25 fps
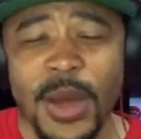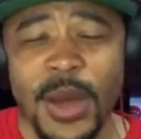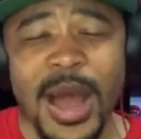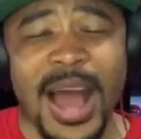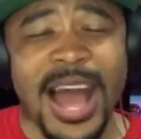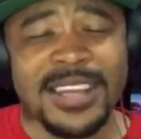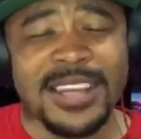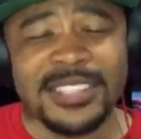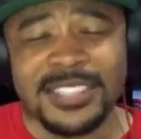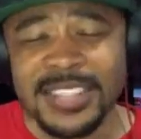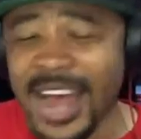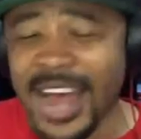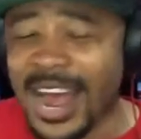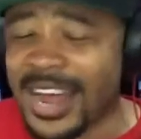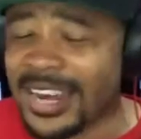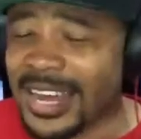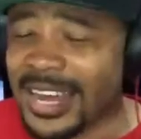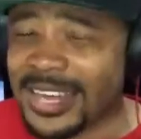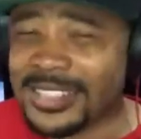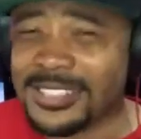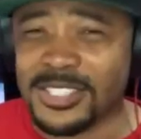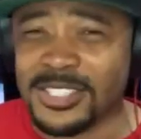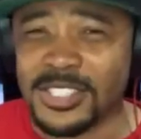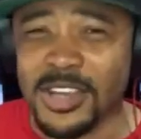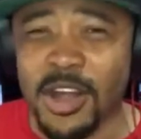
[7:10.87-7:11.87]
I
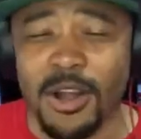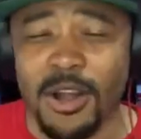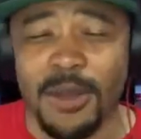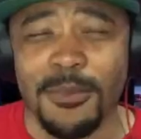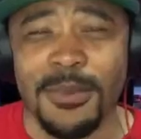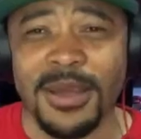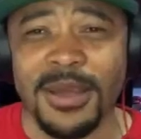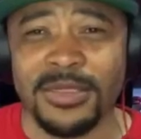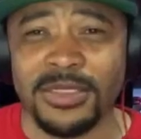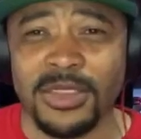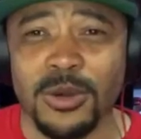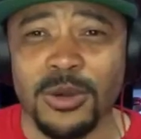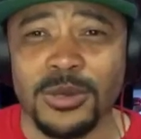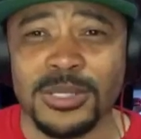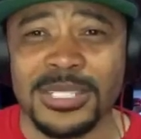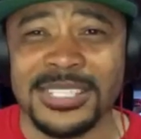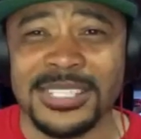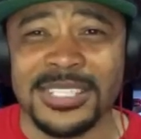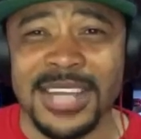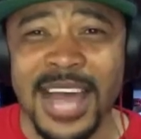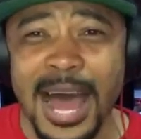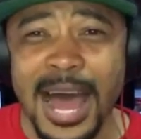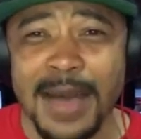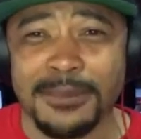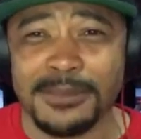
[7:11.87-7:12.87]
like to talk about those
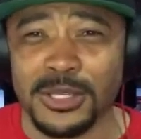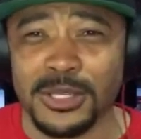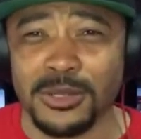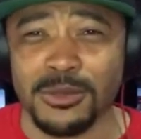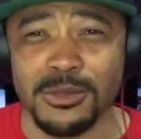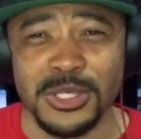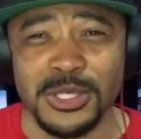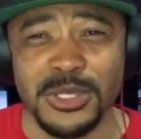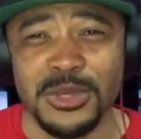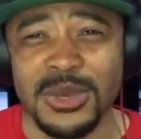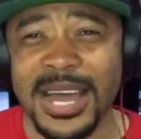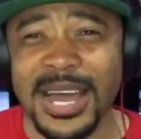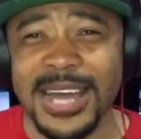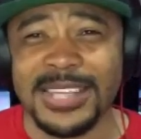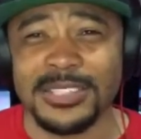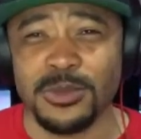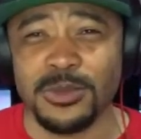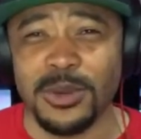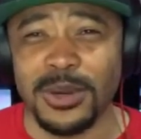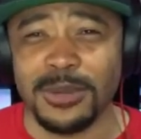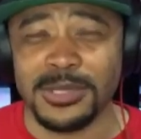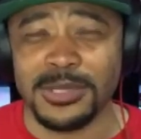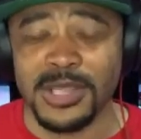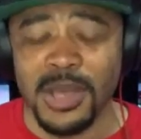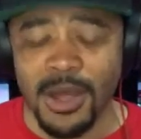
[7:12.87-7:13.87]
as obstacles. And you guys
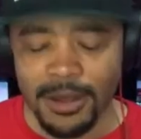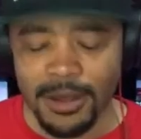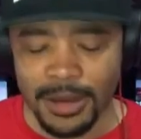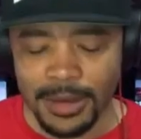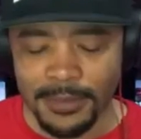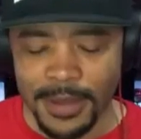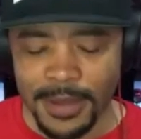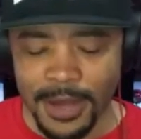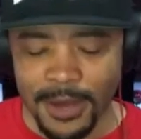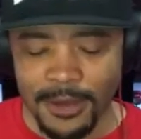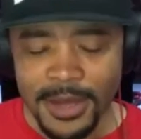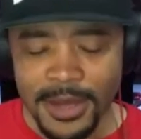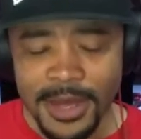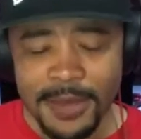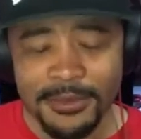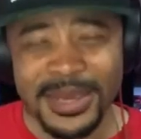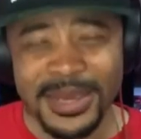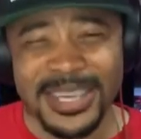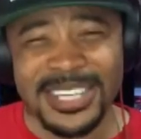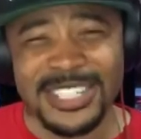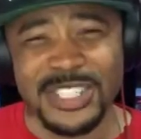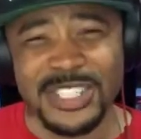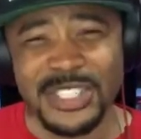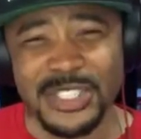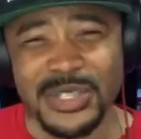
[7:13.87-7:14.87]
know what I'm talking about
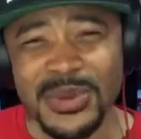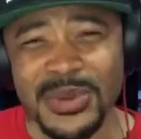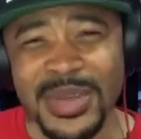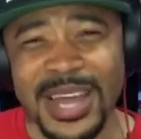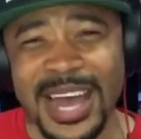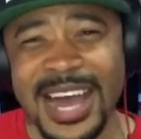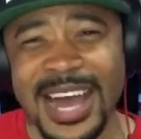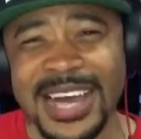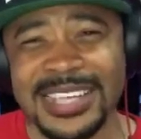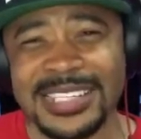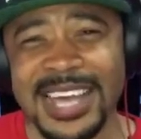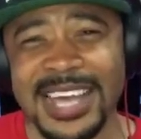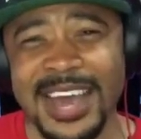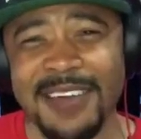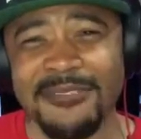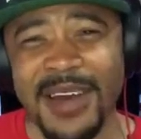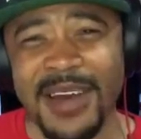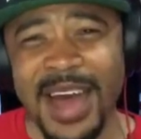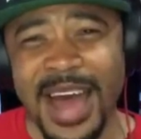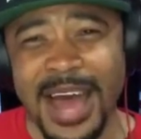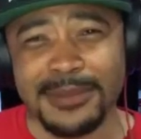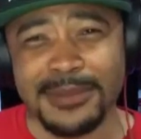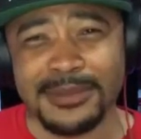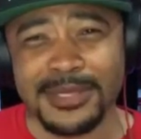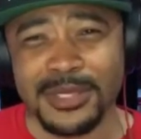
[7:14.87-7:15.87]
because you guys have
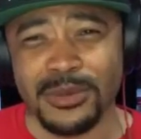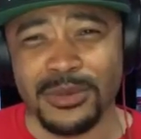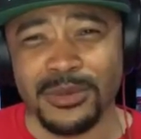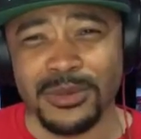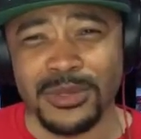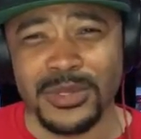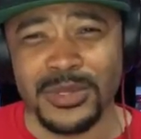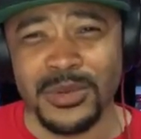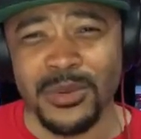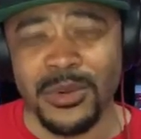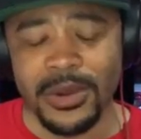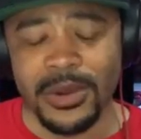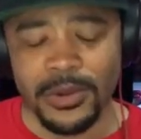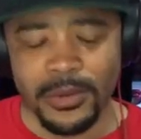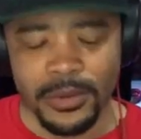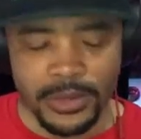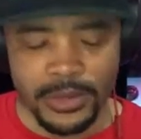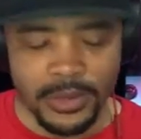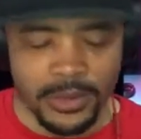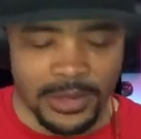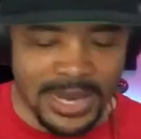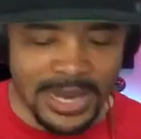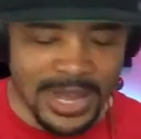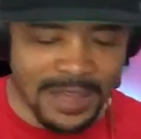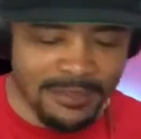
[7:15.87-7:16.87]
obstacles going on
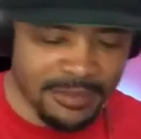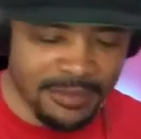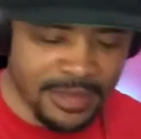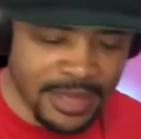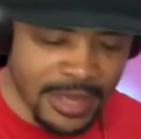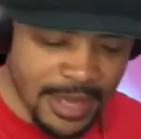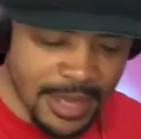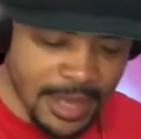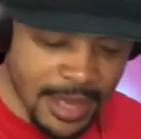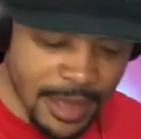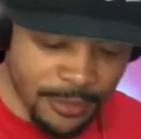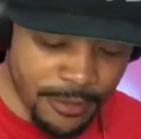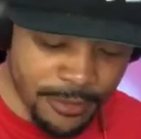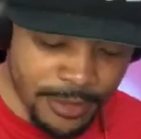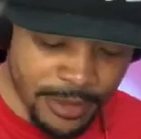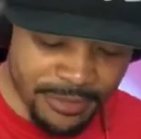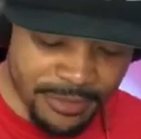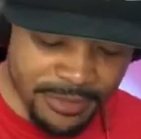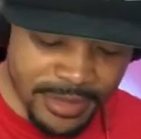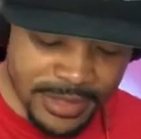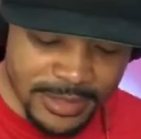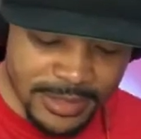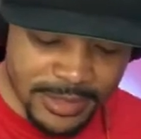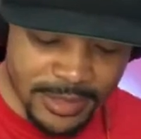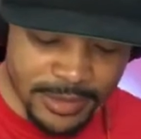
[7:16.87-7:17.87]
in your life. I wonder
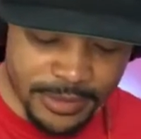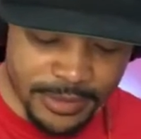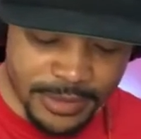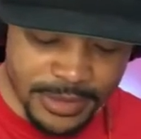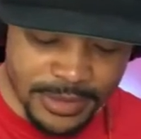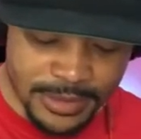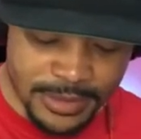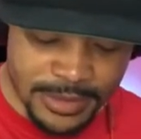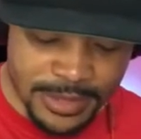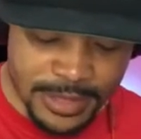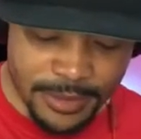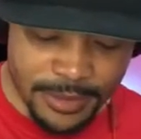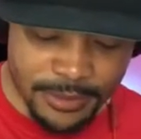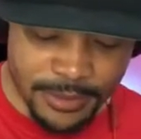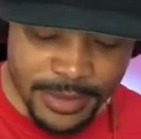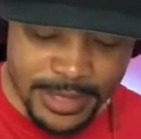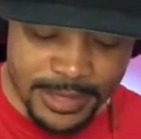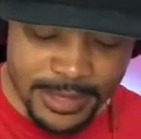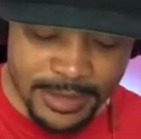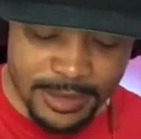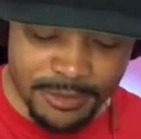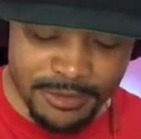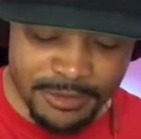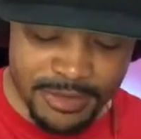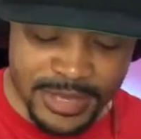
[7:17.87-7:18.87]
if I turn this down
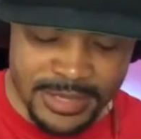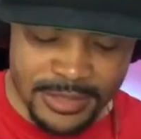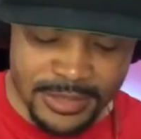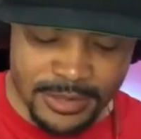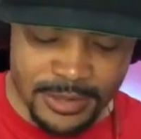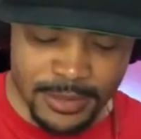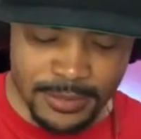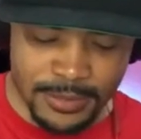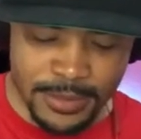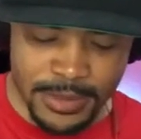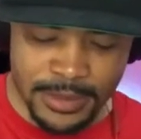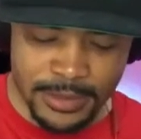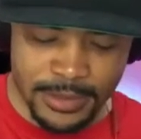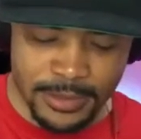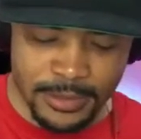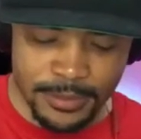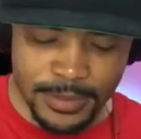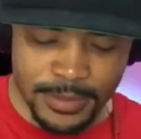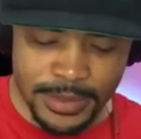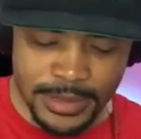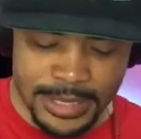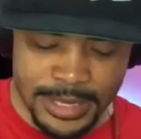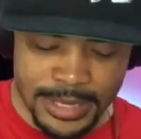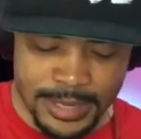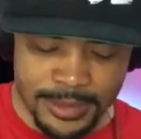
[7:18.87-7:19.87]
right here, if that's going to be a little
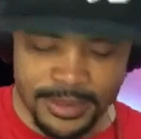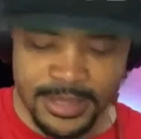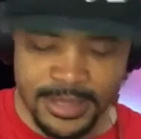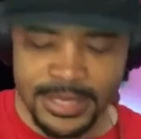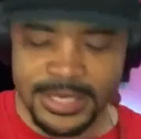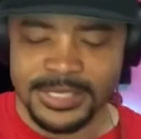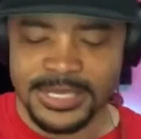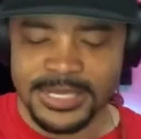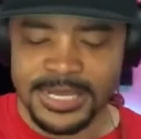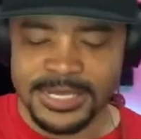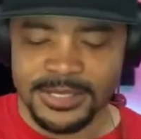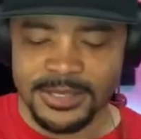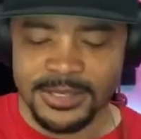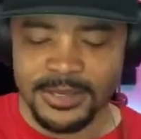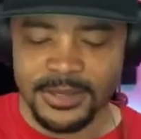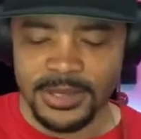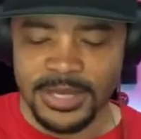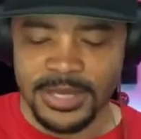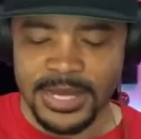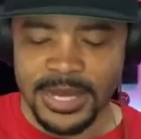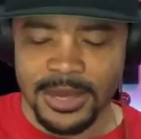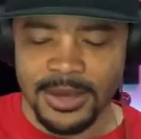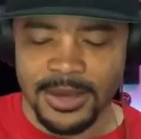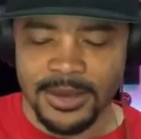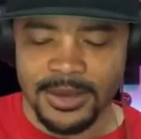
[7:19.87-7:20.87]
bit louder. Is that
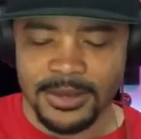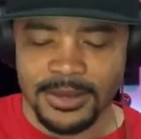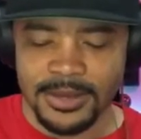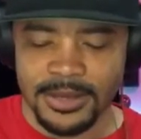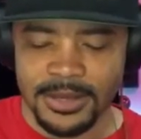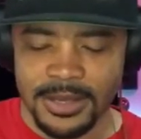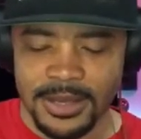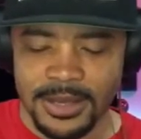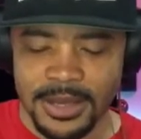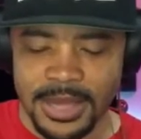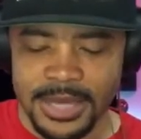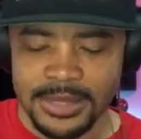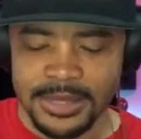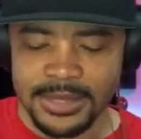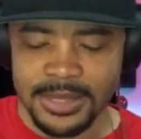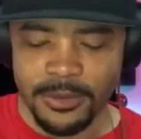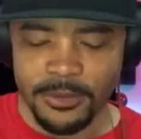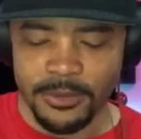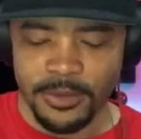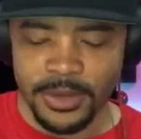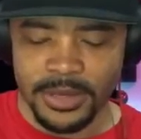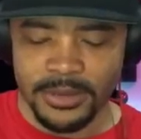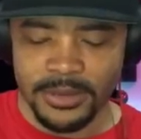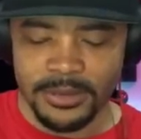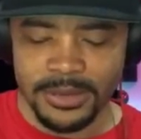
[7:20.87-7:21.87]
still loud? I
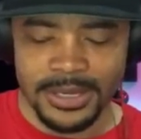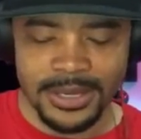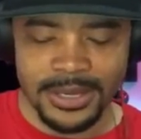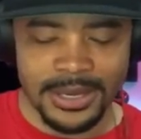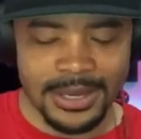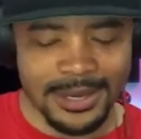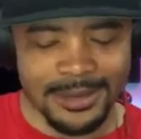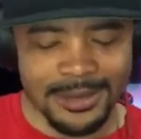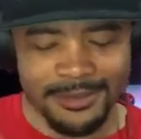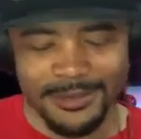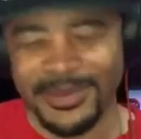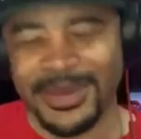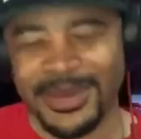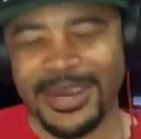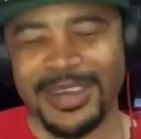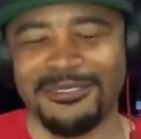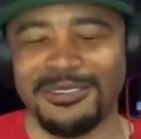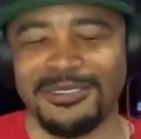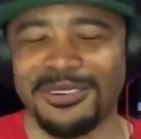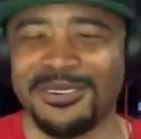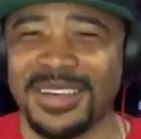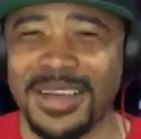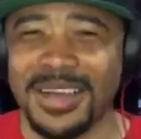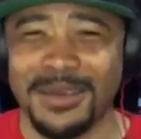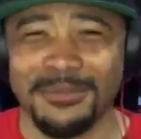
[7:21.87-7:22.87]
think
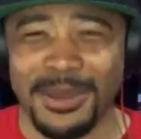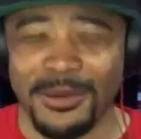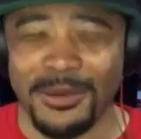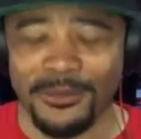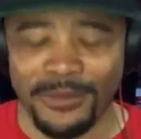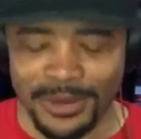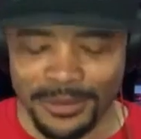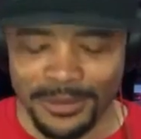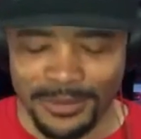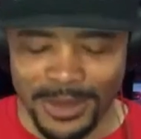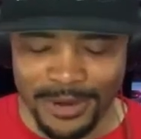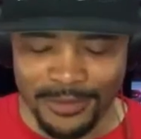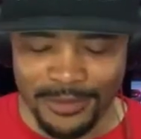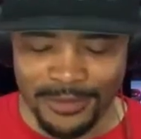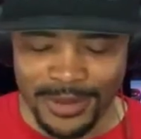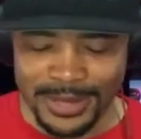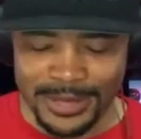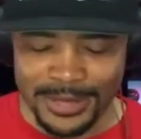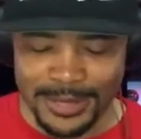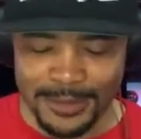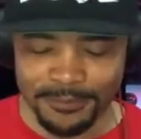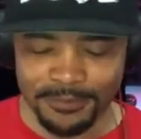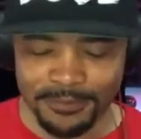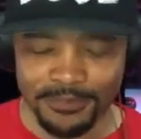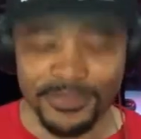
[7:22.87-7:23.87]
whatever. I'm not worried about it
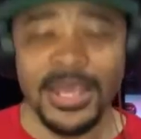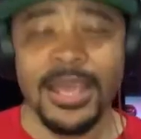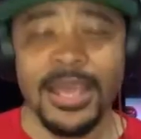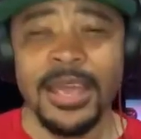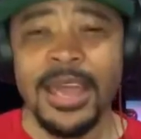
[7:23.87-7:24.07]
right now.